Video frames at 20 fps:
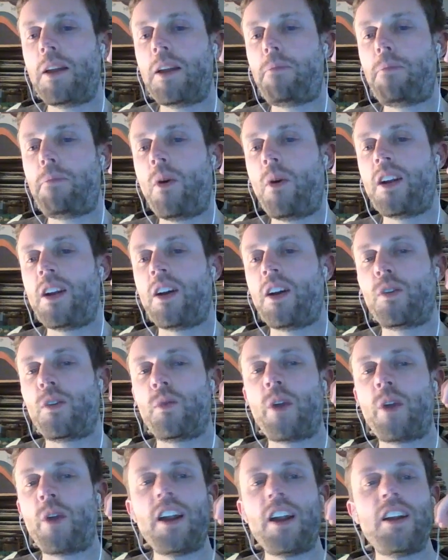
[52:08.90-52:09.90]
made a point on
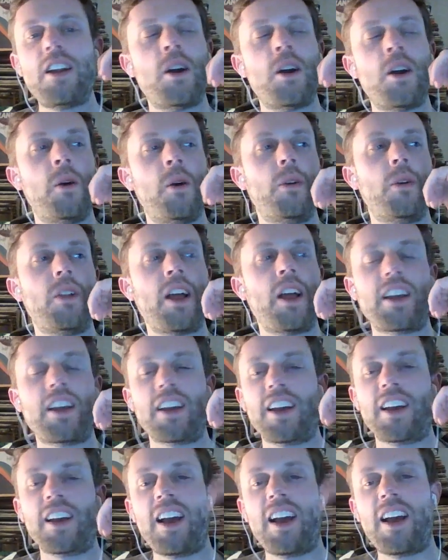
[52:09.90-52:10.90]
the radio,
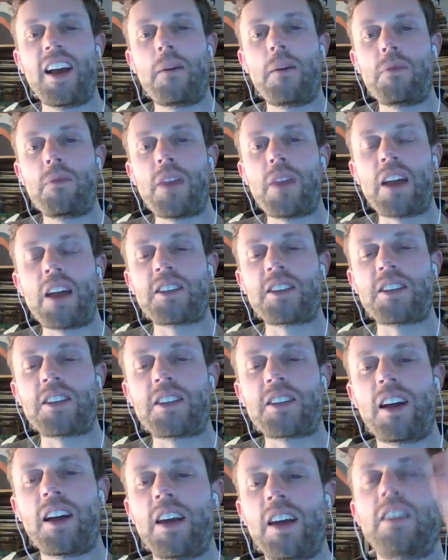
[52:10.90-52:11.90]
like
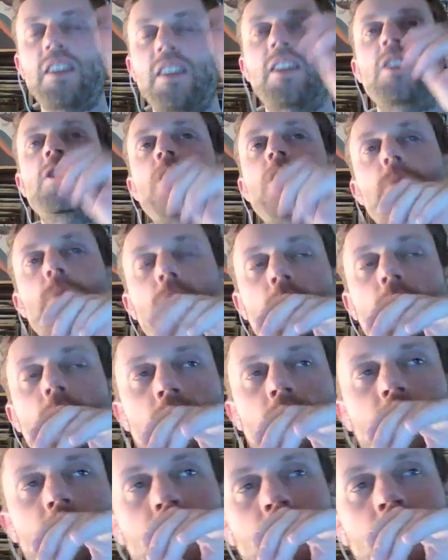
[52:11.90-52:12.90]
because
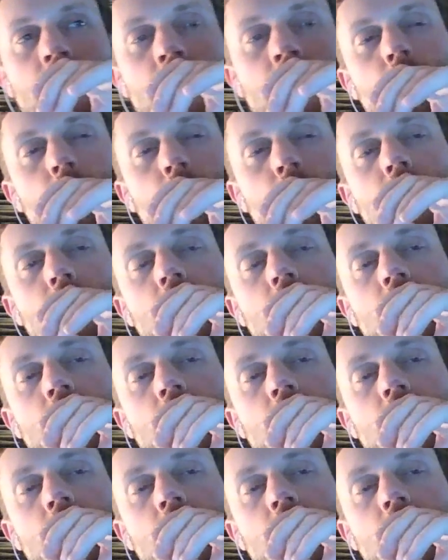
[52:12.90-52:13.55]
the